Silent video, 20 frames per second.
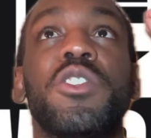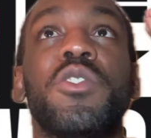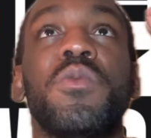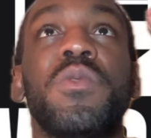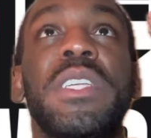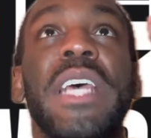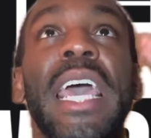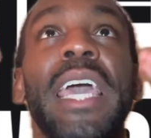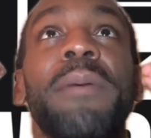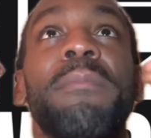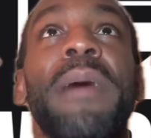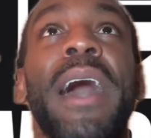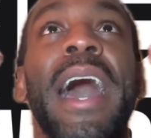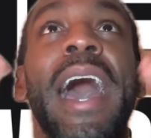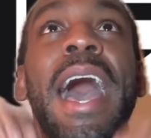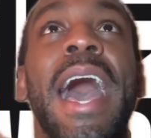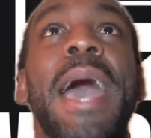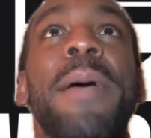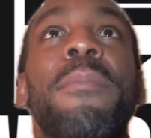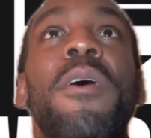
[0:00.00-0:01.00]
to take my
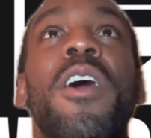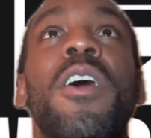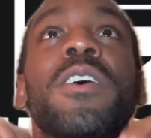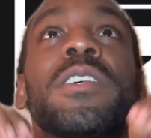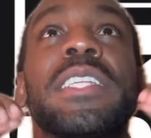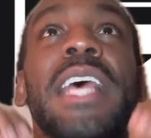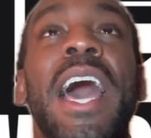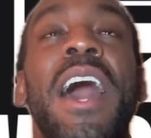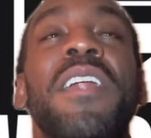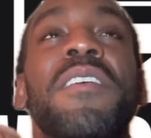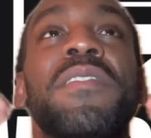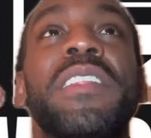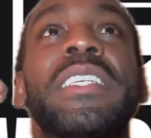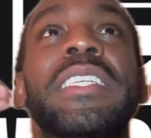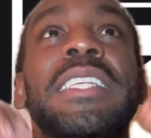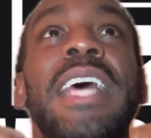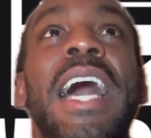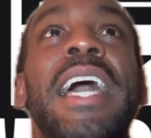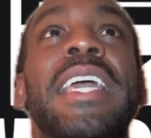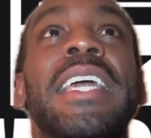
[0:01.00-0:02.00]
eyeballs out of the
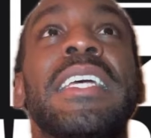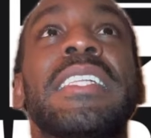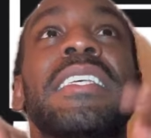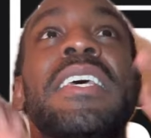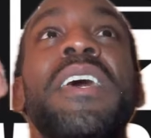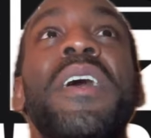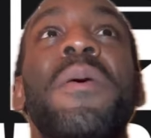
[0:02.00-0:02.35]
sockets,